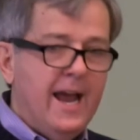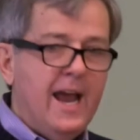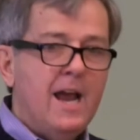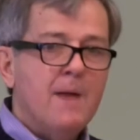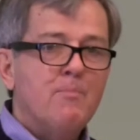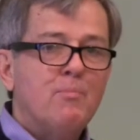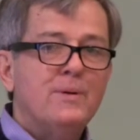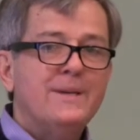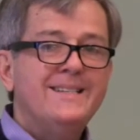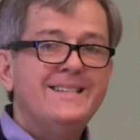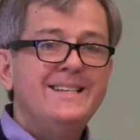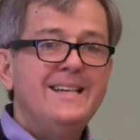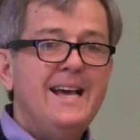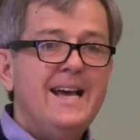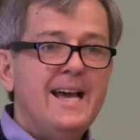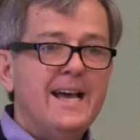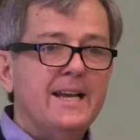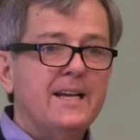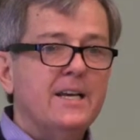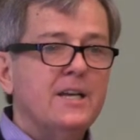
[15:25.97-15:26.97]
and
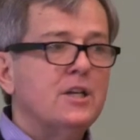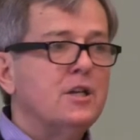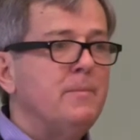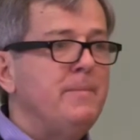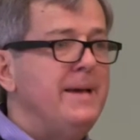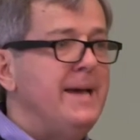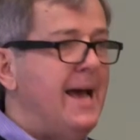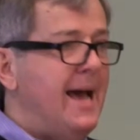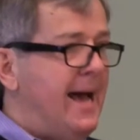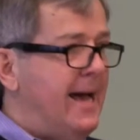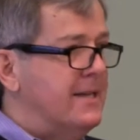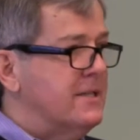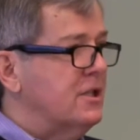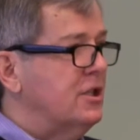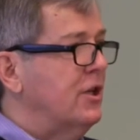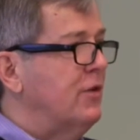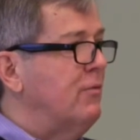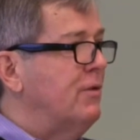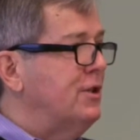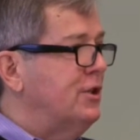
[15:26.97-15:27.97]
pretend to be
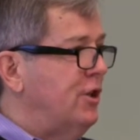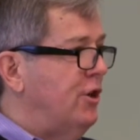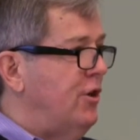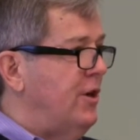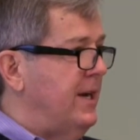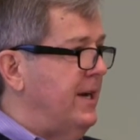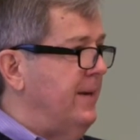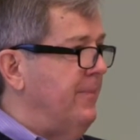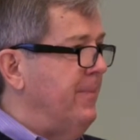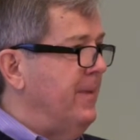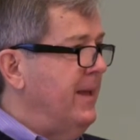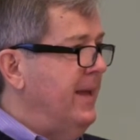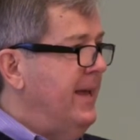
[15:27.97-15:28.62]
Aslan returning.